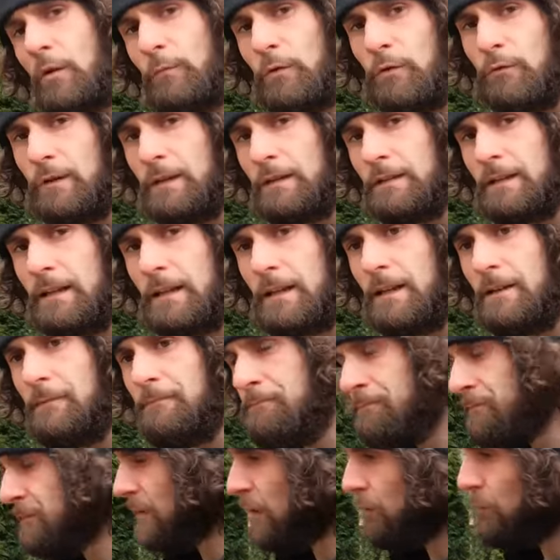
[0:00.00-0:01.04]

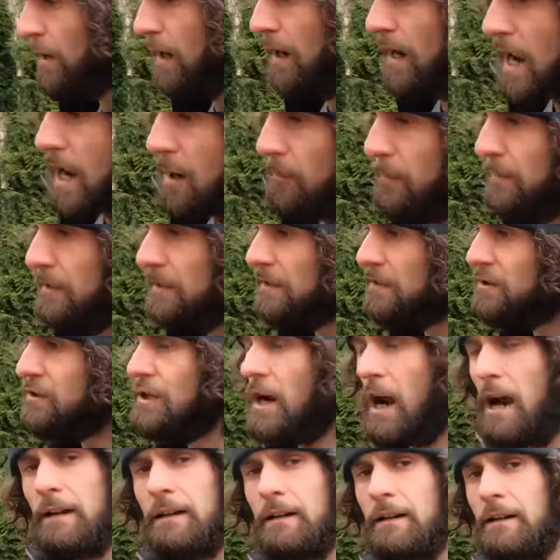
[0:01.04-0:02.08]
community we are helping
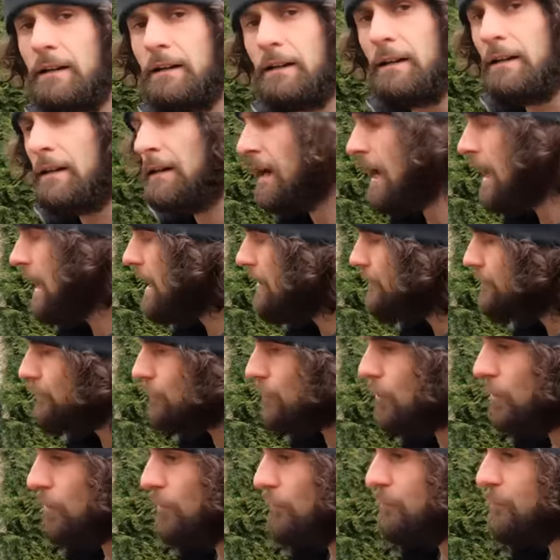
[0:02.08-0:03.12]
each other i have a
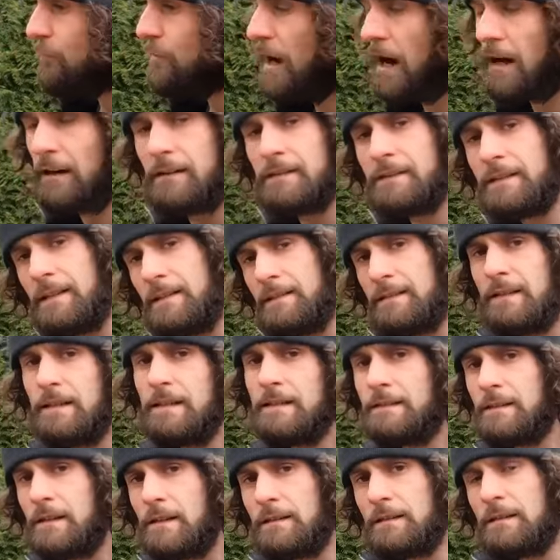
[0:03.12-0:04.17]
lot of brothers and
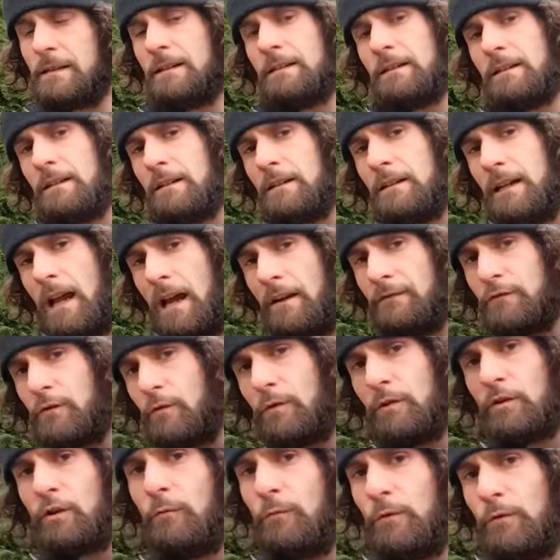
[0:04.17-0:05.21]
sisters in the knife
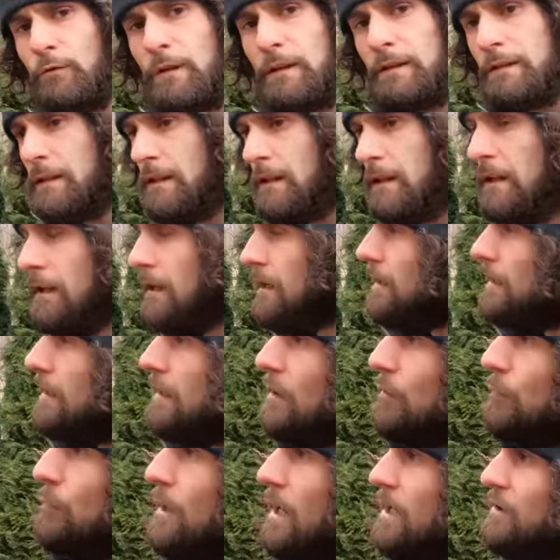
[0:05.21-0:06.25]
throwing community
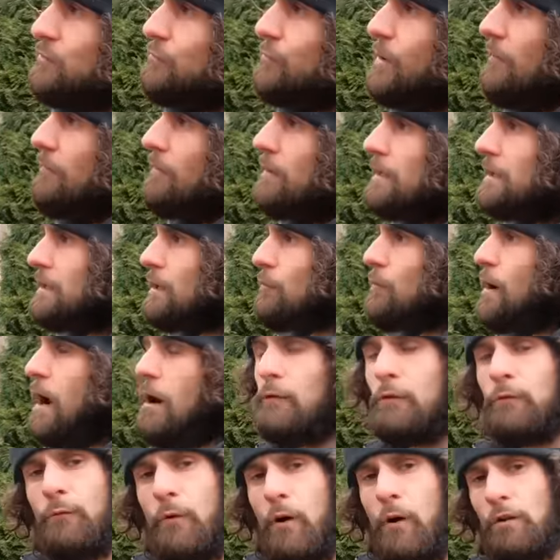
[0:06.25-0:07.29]
we are traveling
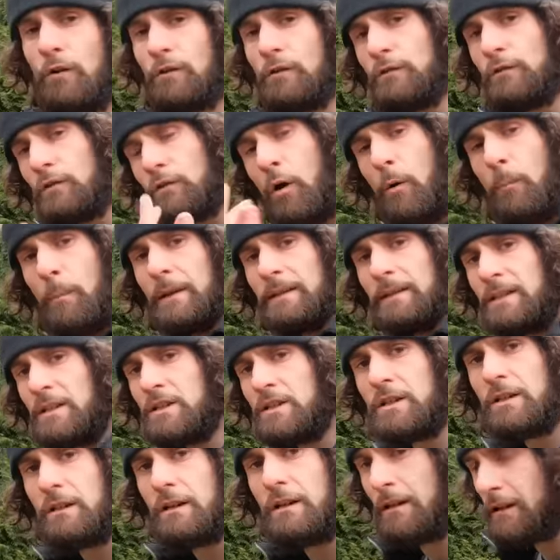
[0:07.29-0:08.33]
around the world on the
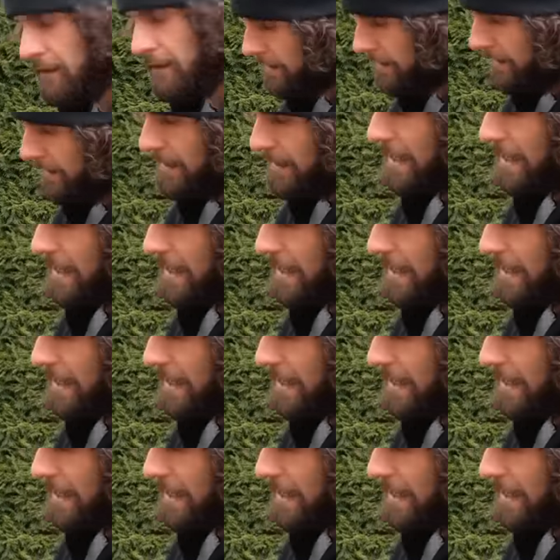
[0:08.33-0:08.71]
competition